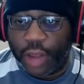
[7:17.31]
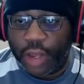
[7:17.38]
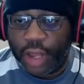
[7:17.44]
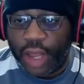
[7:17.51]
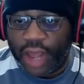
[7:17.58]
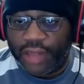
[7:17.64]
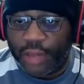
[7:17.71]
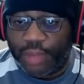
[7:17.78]

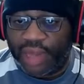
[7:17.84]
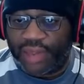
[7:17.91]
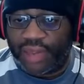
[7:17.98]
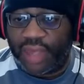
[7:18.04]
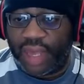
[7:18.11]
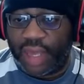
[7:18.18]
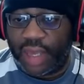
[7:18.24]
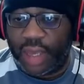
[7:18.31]
And the big
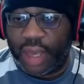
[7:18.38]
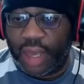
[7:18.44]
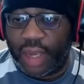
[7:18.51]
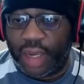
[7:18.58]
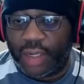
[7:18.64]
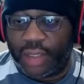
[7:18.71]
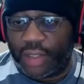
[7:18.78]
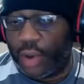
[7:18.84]
thing,
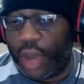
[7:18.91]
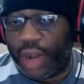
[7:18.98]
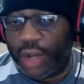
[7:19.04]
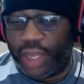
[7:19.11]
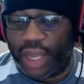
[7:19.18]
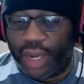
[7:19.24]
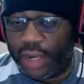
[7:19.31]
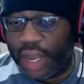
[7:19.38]
I
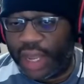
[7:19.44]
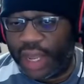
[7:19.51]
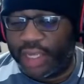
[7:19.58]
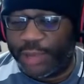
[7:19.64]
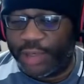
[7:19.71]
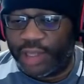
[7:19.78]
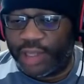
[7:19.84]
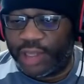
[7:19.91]

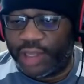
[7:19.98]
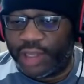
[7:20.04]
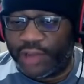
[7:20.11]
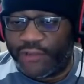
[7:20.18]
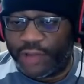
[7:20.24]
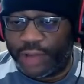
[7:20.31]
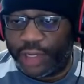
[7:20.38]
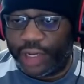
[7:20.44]
can't speak to the
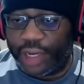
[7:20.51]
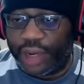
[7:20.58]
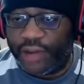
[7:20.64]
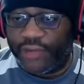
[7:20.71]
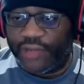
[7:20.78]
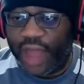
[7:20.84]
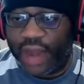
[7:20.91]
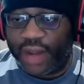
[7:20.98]
validity of that.